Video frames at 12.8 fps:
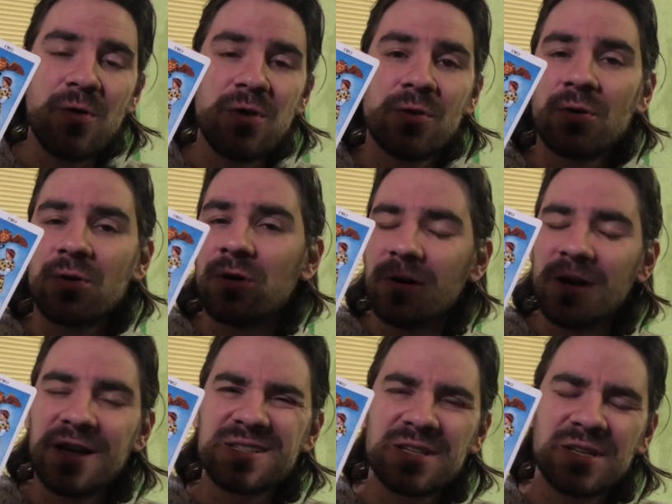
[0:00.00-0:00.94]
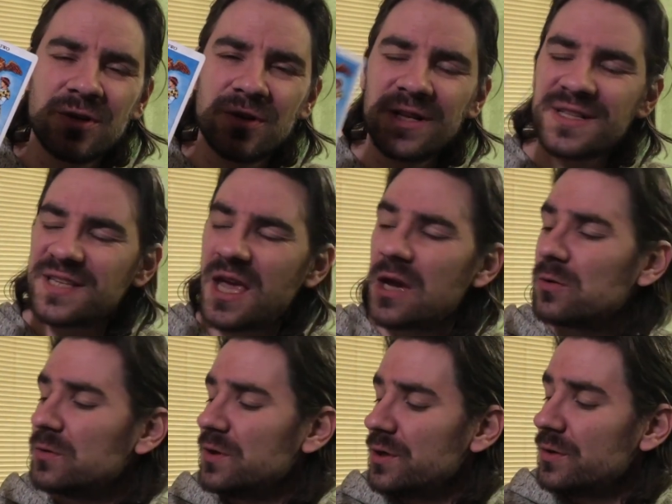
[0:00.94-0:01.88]
your colleagues are gonna take
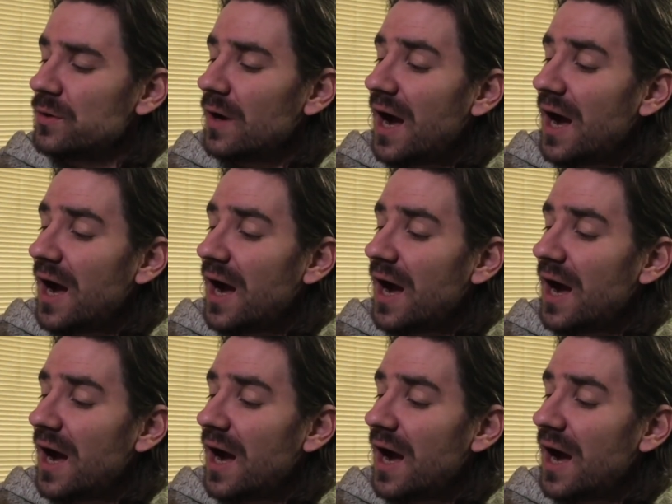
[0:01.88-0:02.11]
on you,